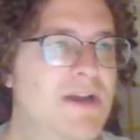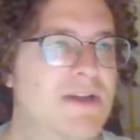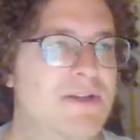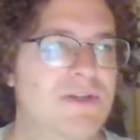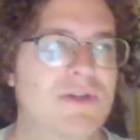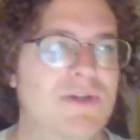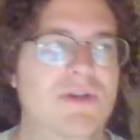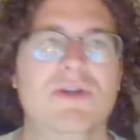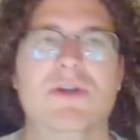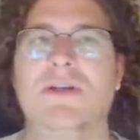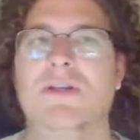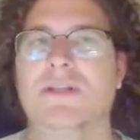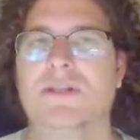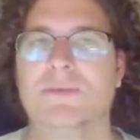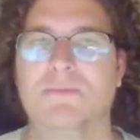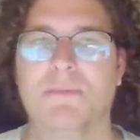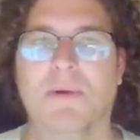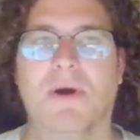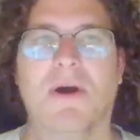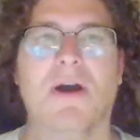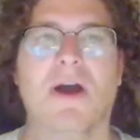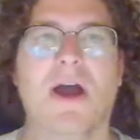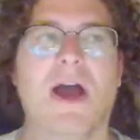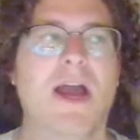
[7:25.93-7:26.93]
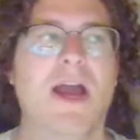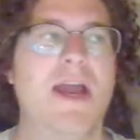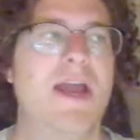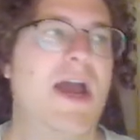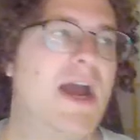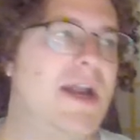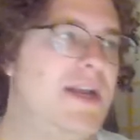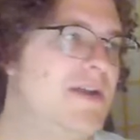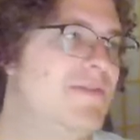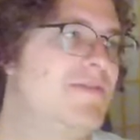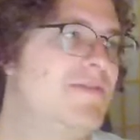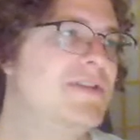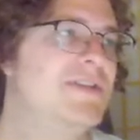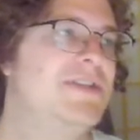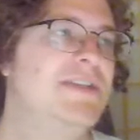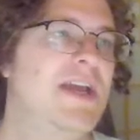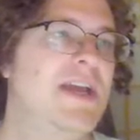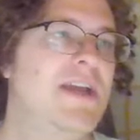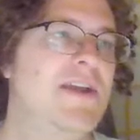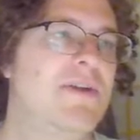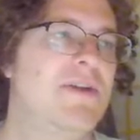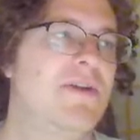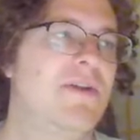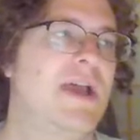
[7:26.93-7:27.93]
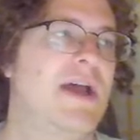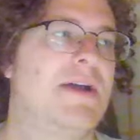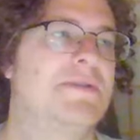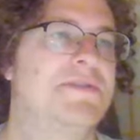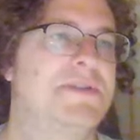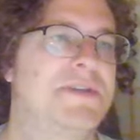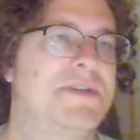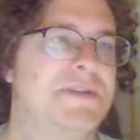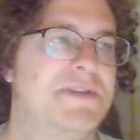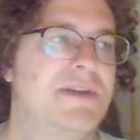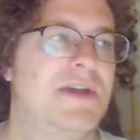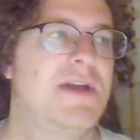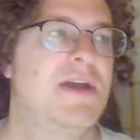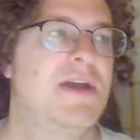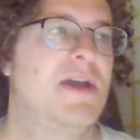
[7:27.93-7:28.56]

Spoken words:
So you can spark. I'd even say you're allowed to